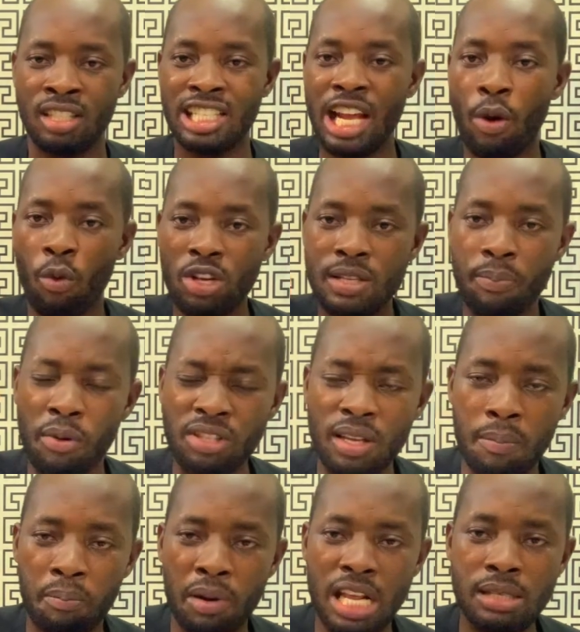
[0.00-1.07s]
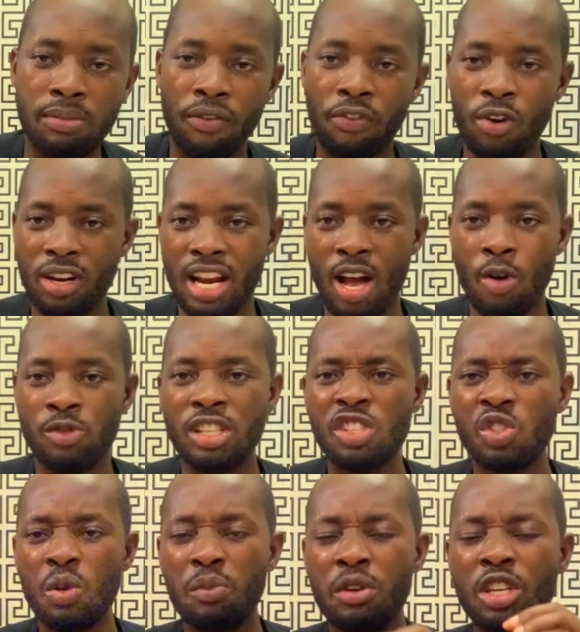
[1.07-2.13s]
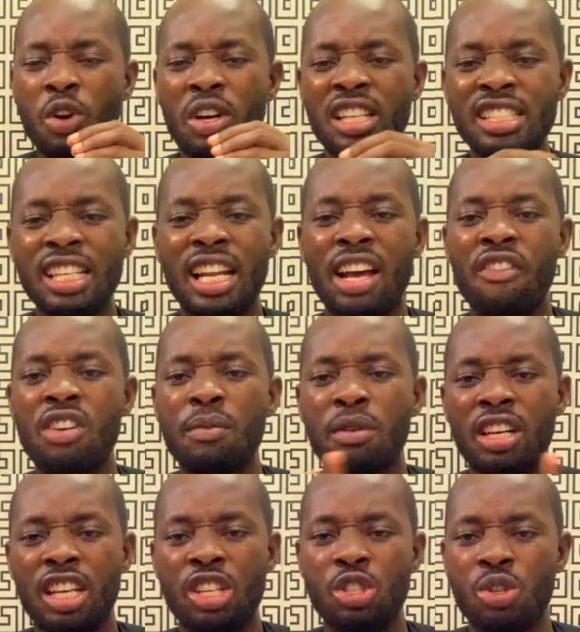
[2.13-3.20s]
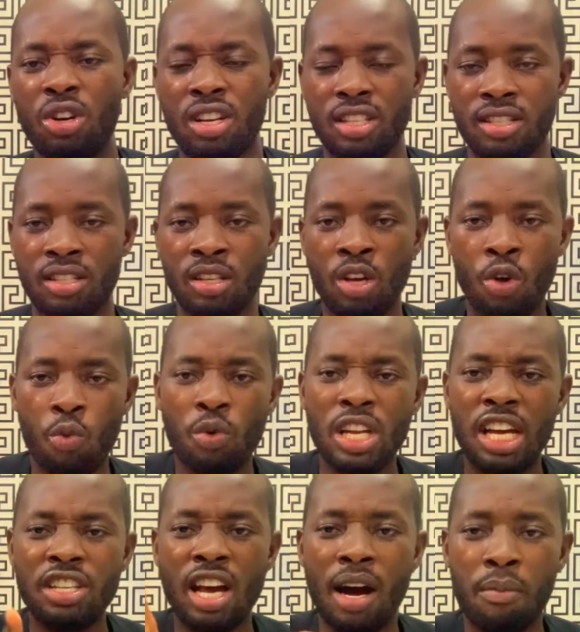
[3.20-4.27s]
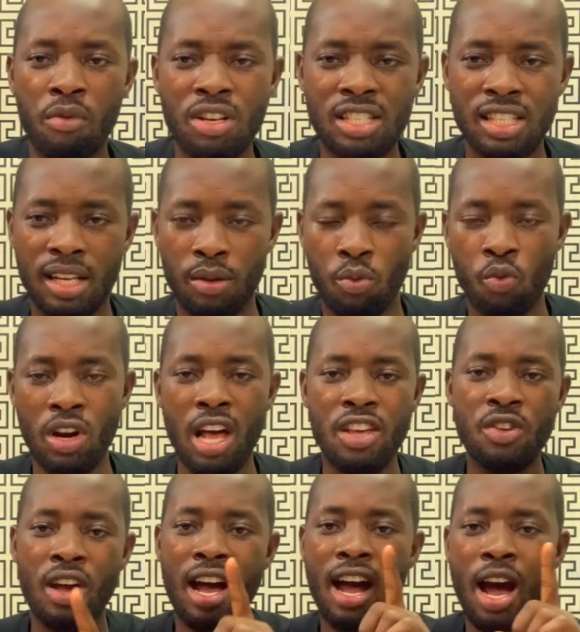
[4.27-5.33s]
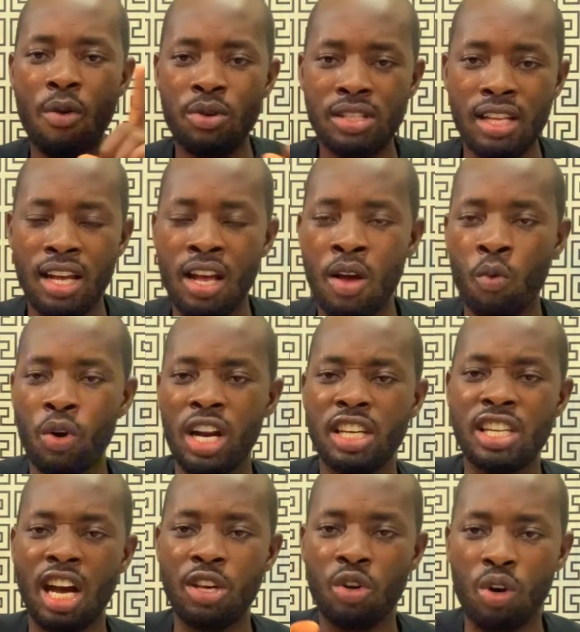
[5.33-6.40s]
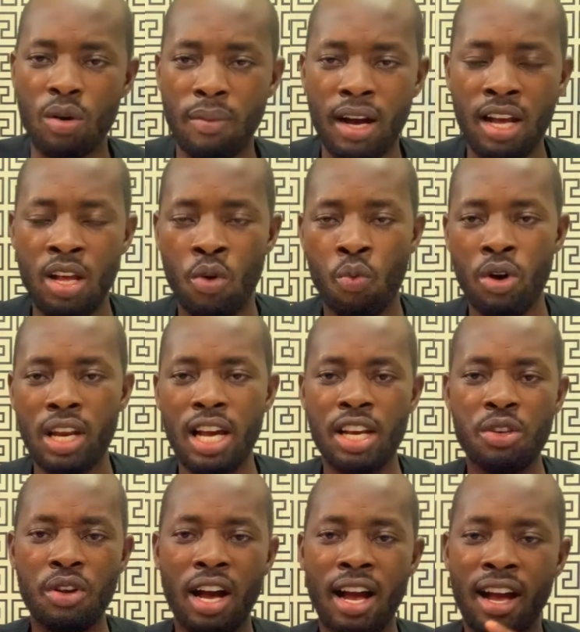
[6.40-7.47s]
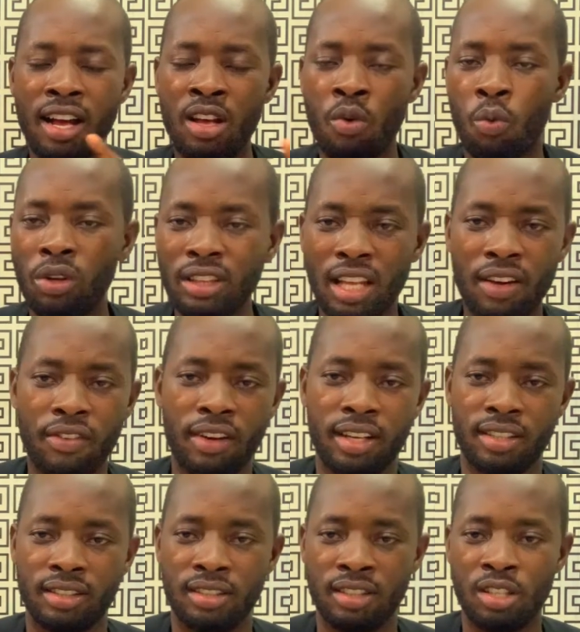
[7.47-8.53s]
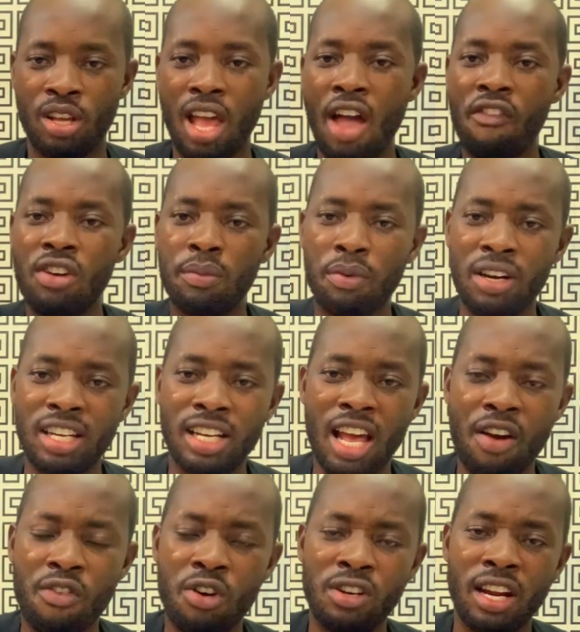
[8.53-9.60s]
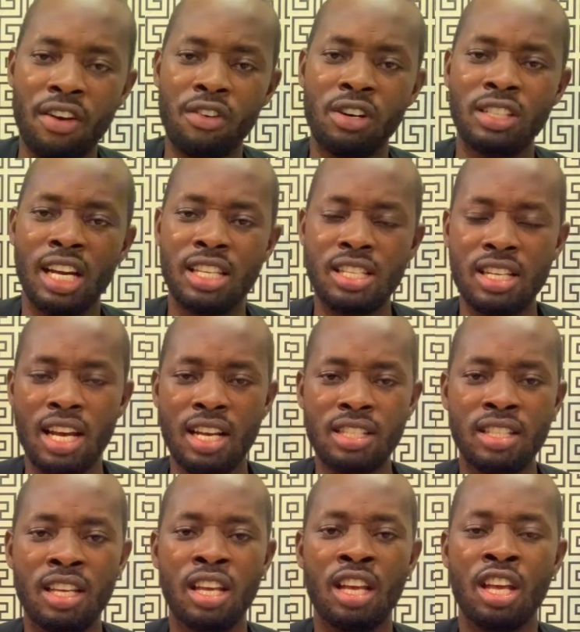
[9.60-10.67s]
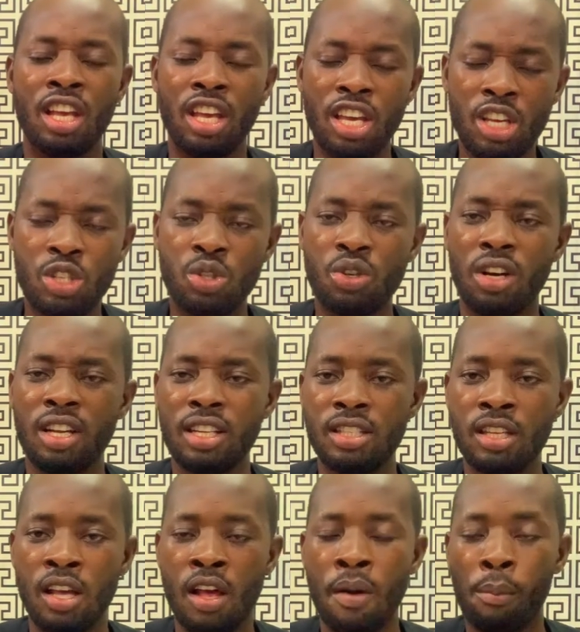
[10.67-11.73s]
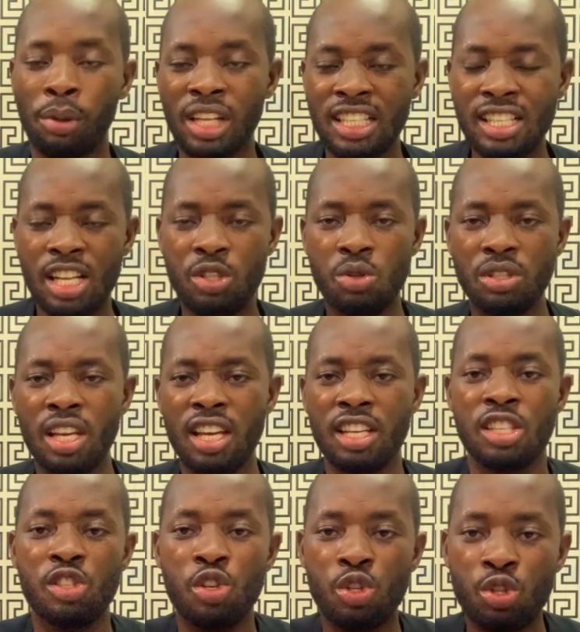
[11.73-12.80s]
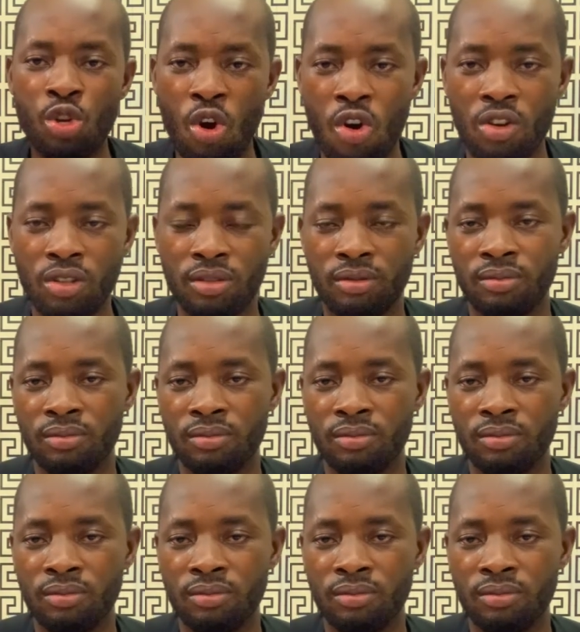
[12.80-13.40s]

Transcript: that was put in place before now seems to be the only thing that everybody enjoys. Whether you are Muslim, whether you are Hausa, whether you are Yoruba, whether you are whatever, everyone, all Nigerians enjoy it. But as of today, it is gone,